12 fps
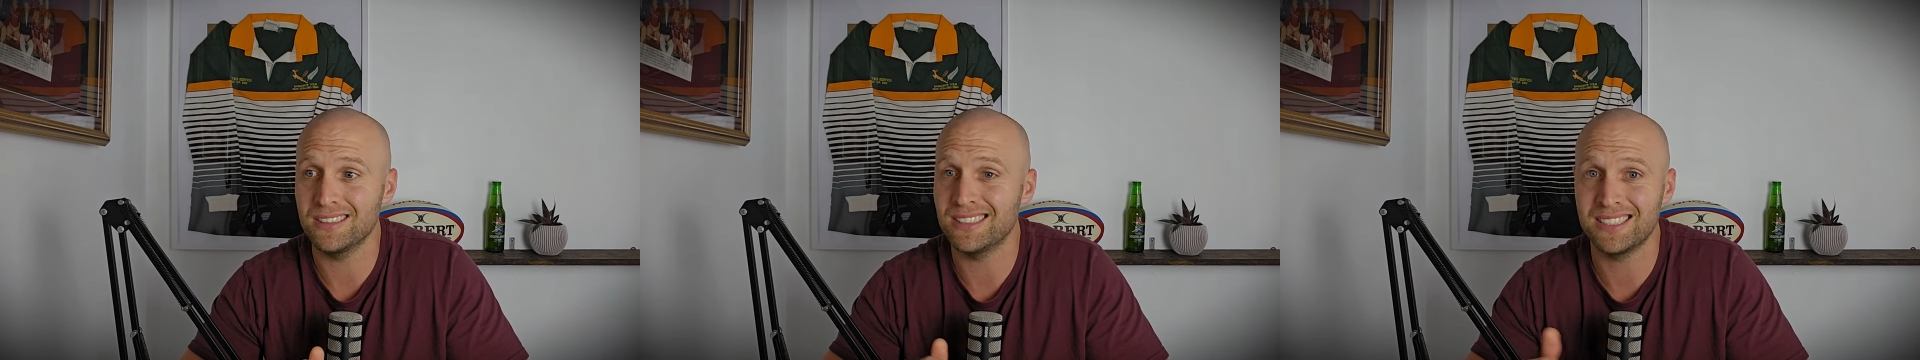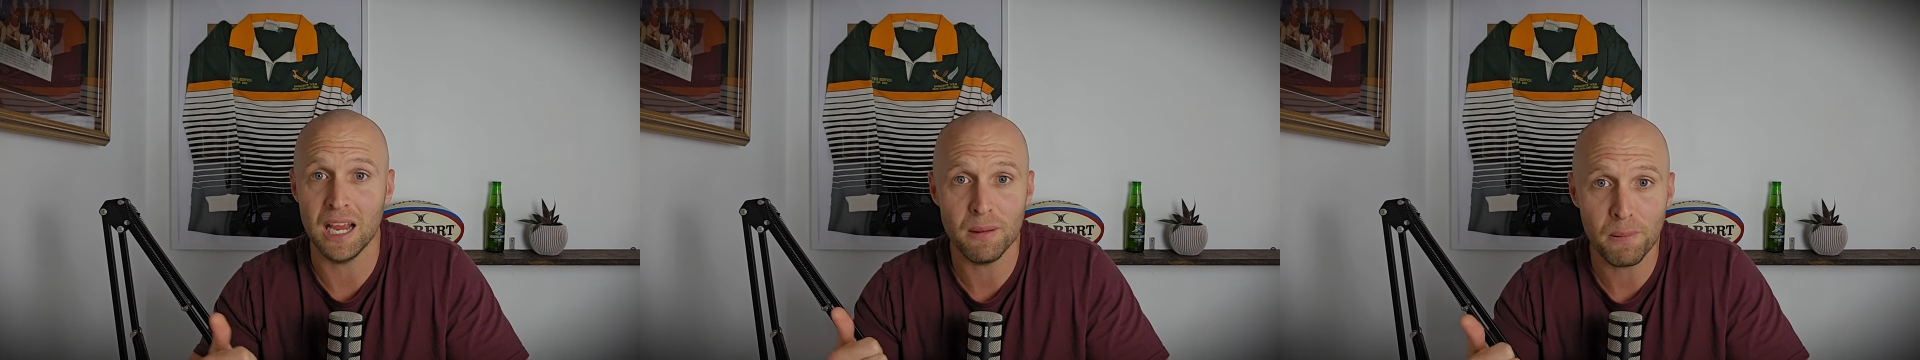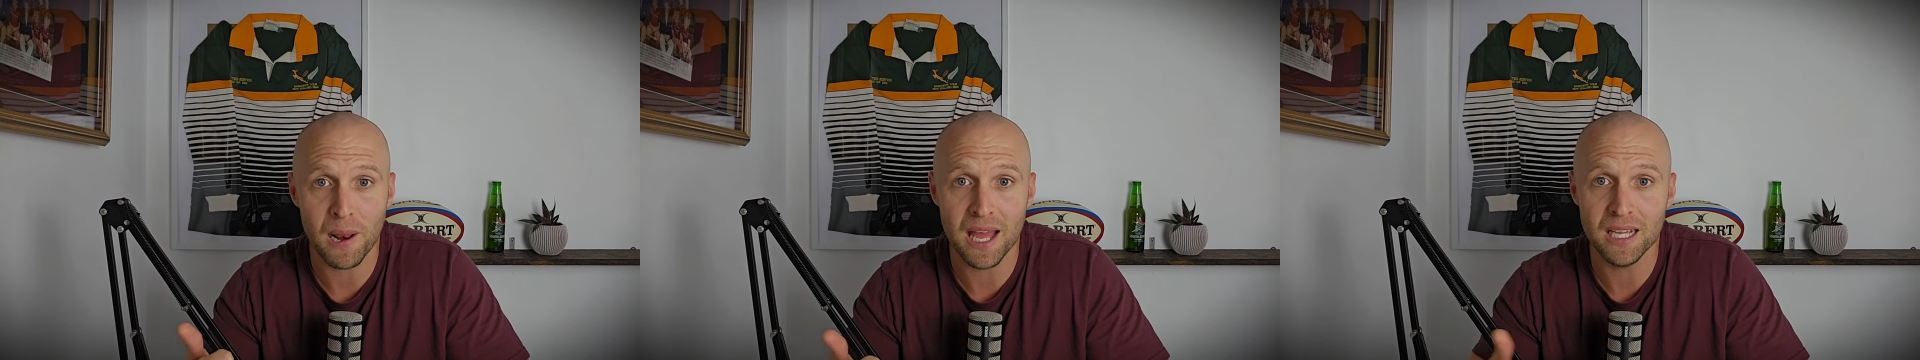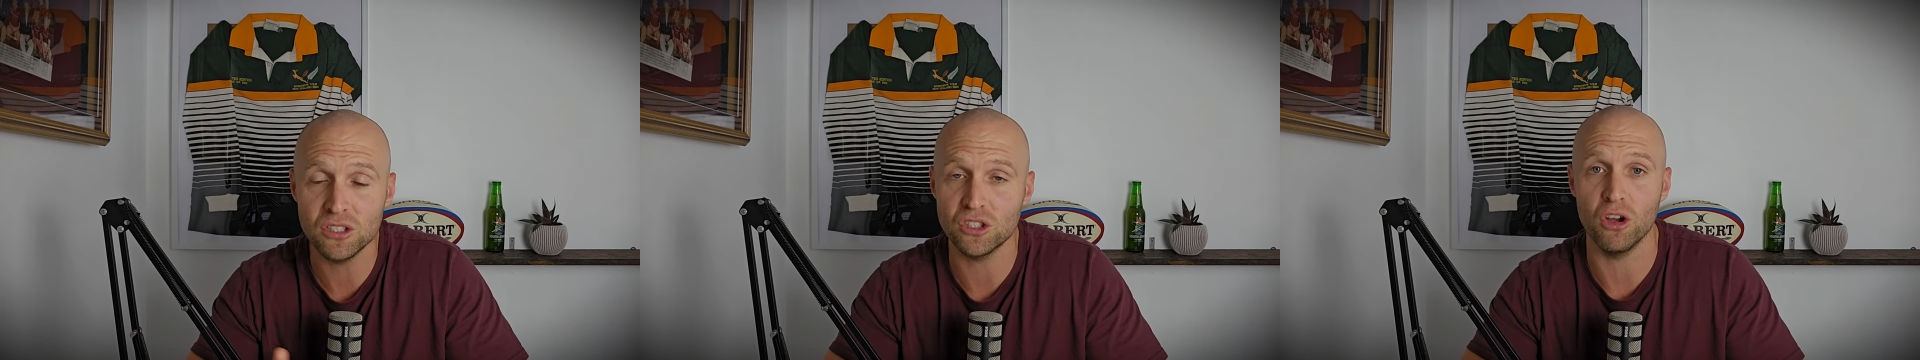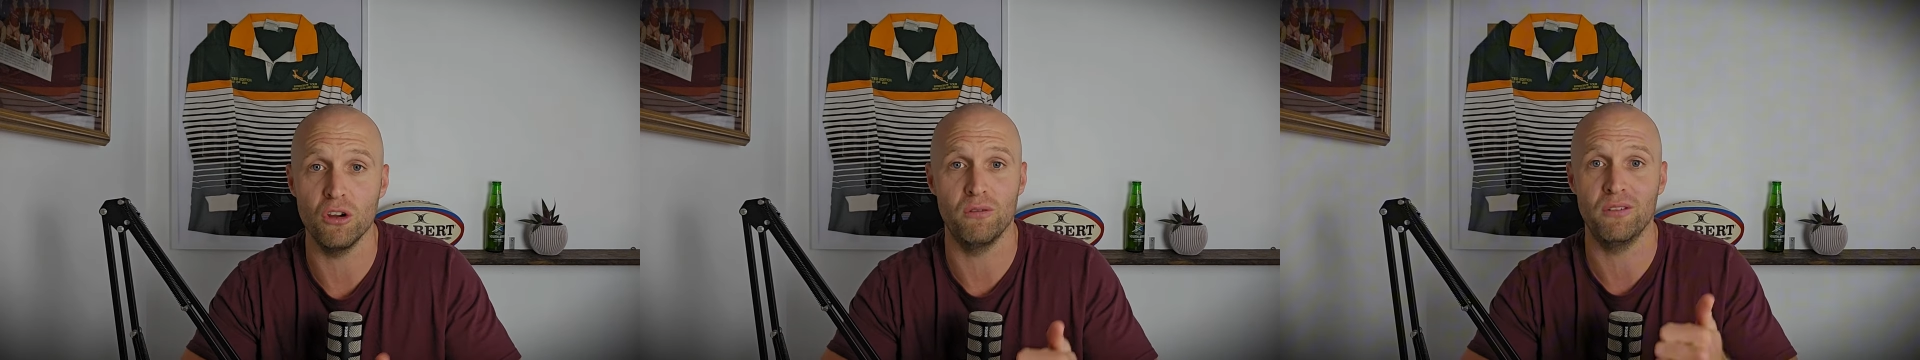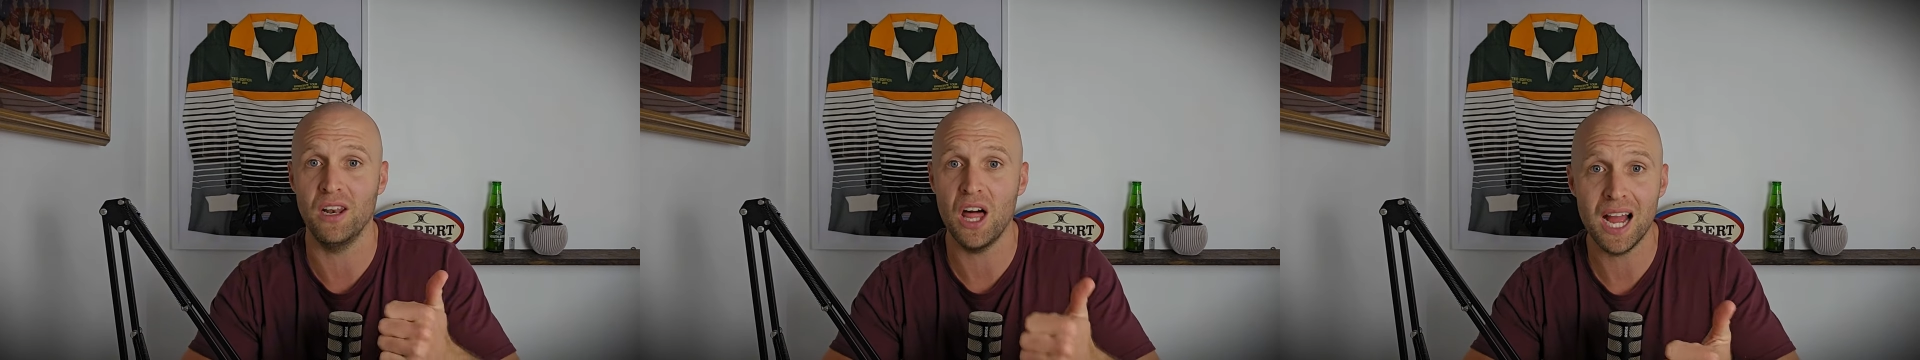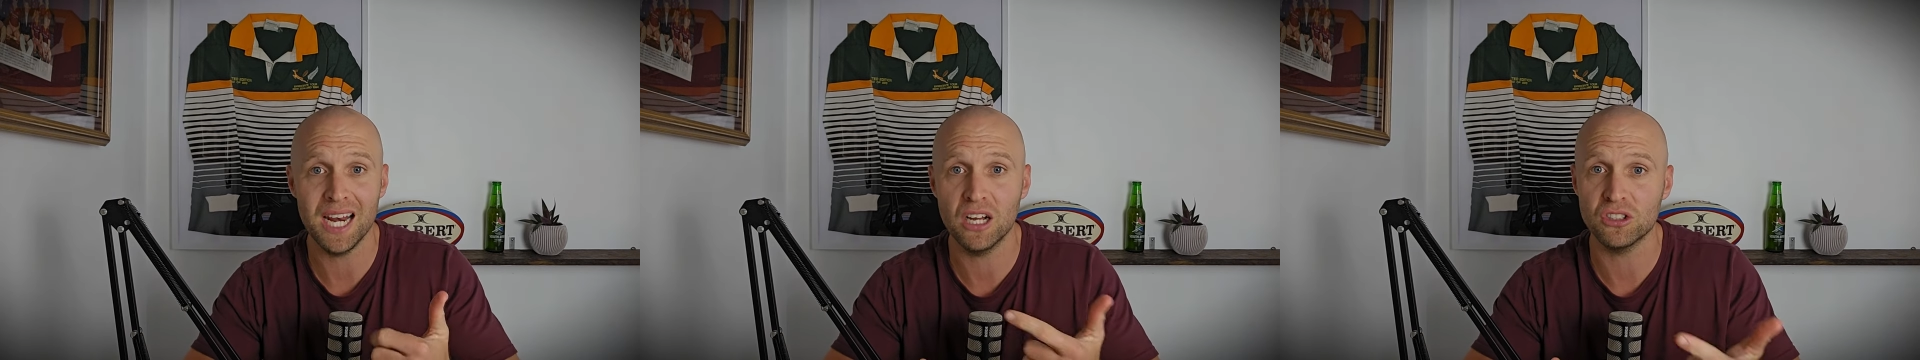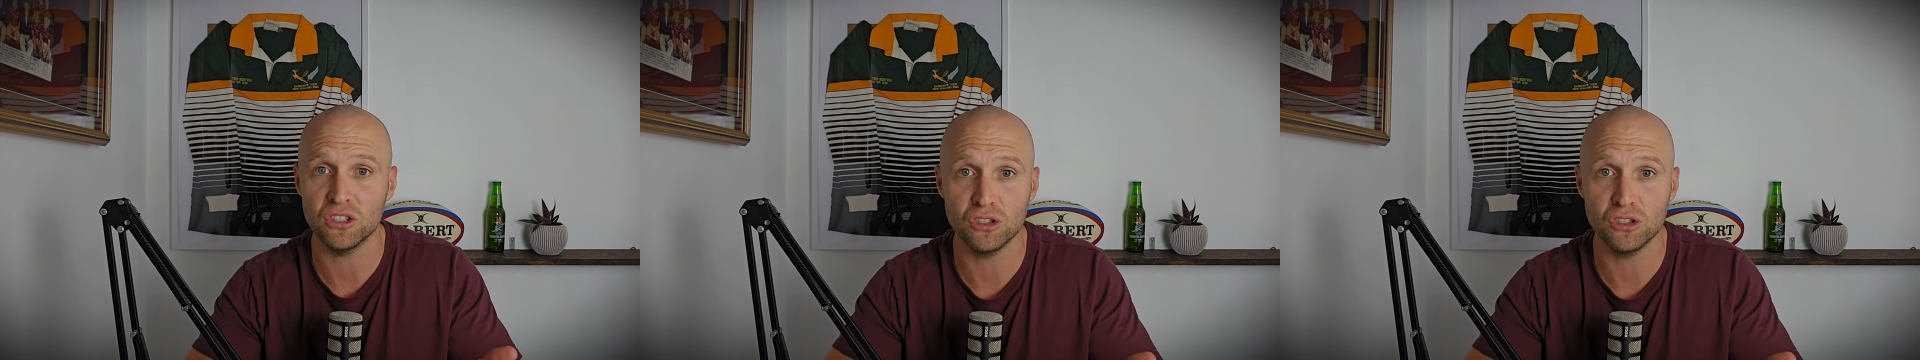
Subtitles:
Set plays, so lineouts and